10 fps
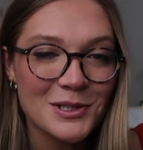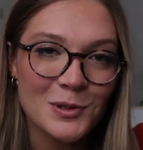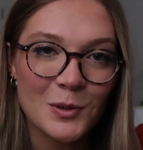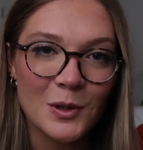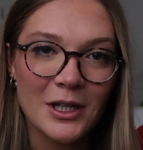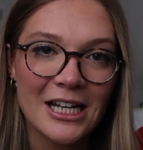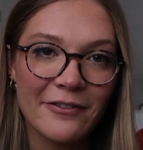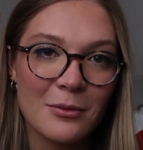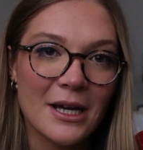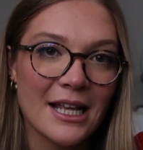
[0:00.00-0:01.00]
to school and
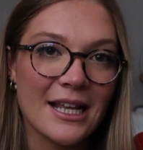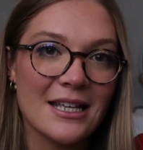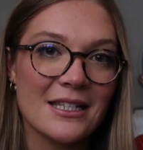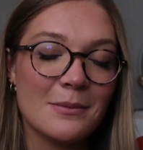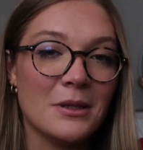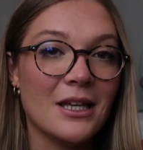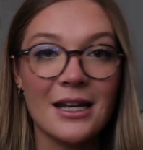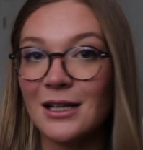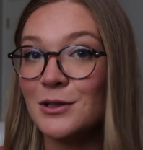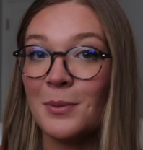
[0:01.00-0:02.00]
everybody is
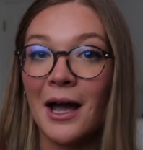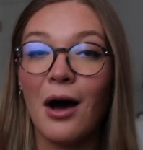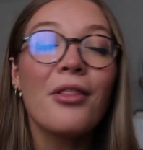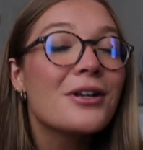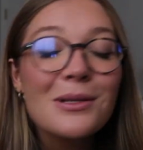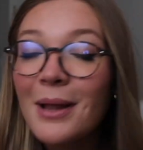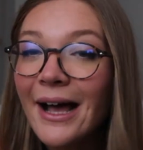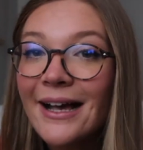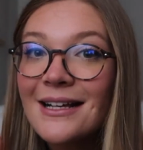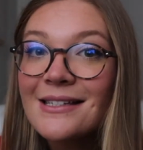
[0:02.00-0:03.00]
beginning to buy all their
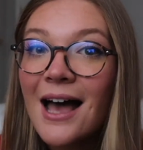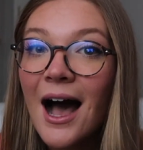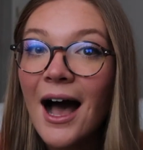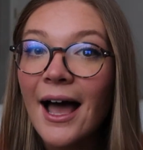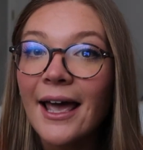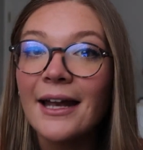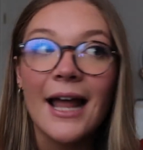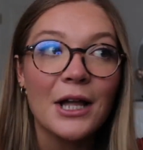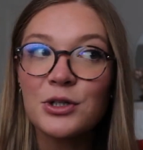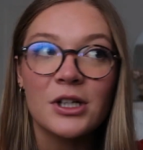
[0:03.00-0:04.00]
supplies, I
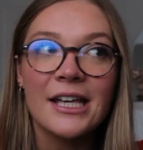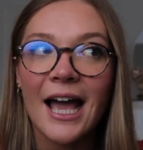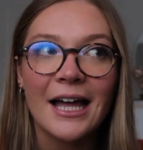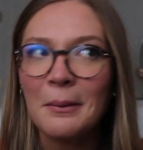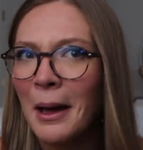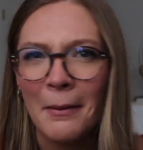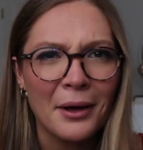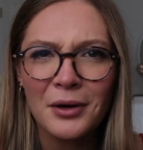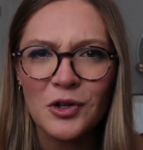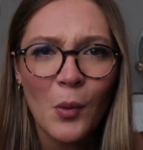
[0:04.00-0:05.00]
naturally had to buy my
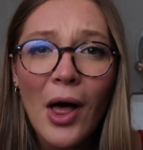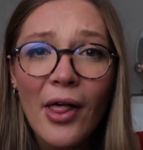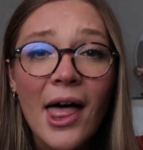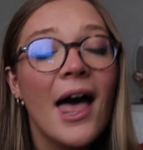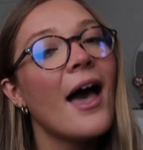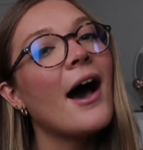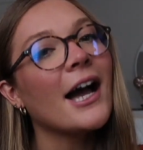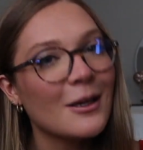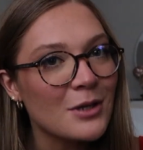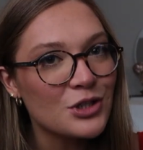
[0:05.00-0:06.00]
own as well.
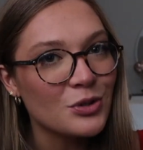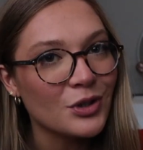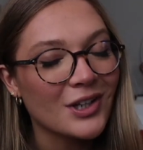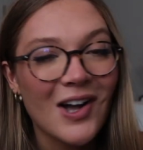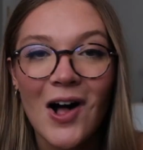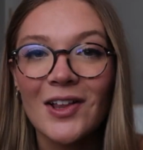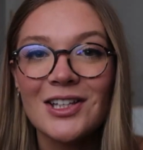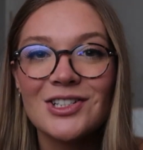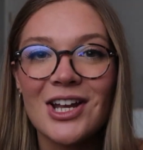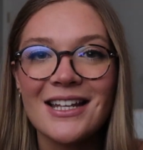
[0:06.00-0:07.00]
I am a junior in
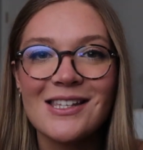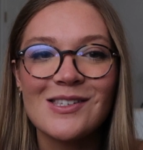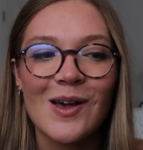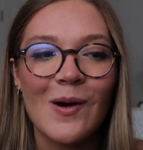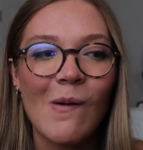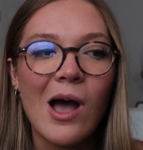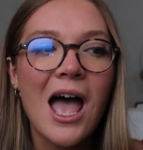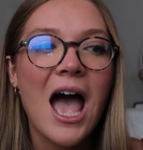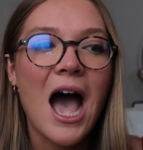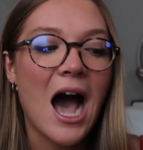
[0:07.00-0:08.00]
college, and so
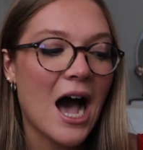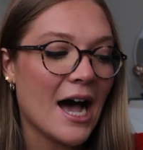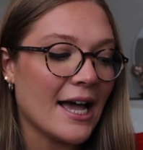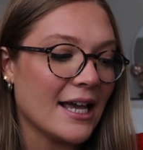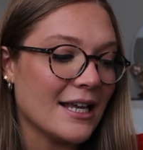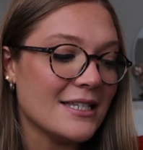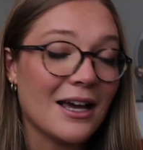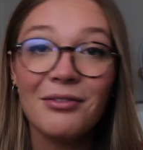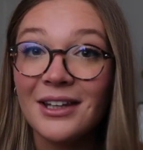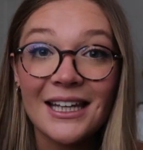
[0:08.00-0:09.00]
I
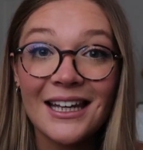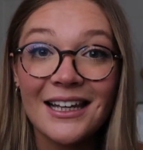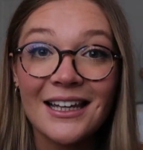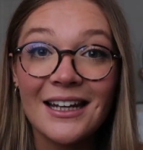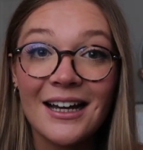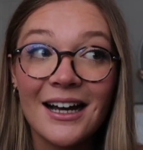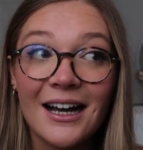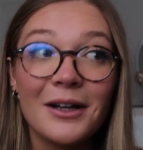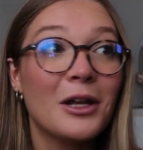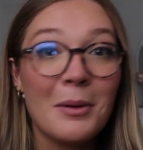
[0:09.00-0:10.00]
definitely needed
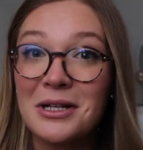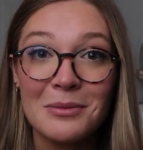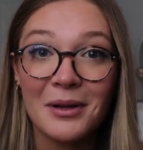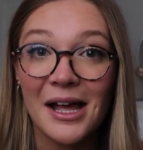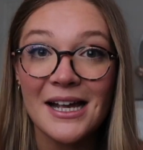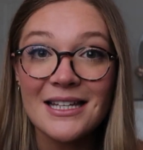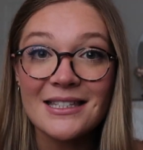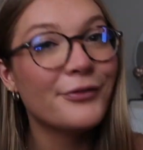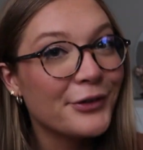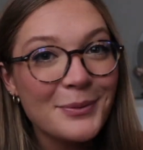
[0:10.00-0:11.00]
a good amount of
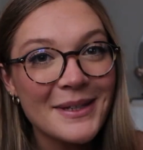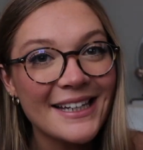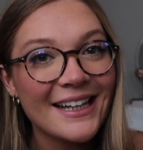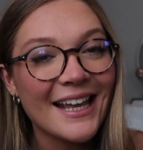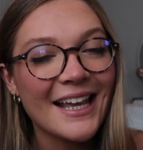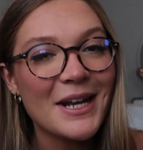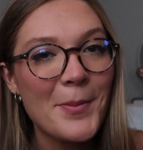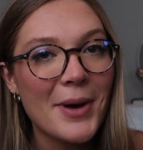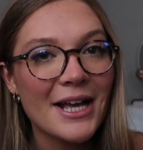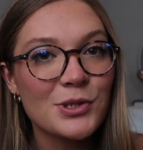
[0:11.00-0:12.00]
supplies. For me
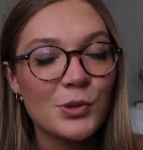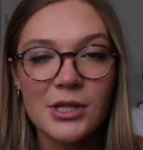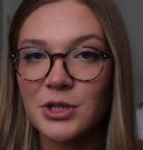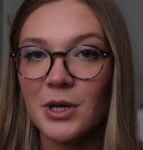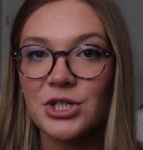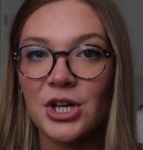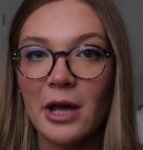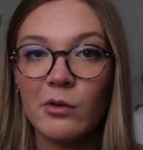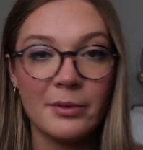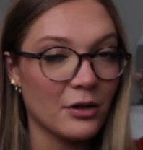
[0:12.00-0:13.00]
and my school situation,
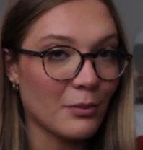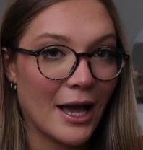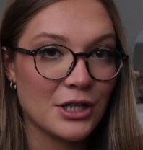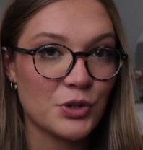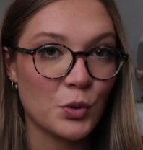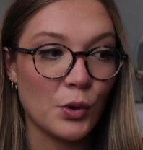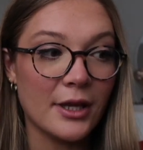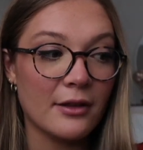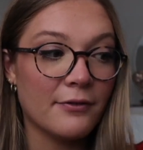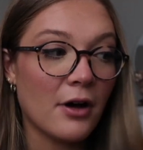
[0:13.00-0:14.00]
I will be going back to school
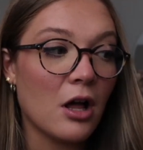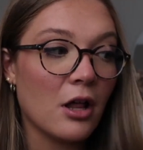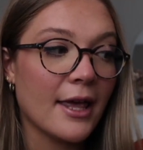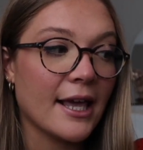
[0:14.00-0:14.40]
in the fall,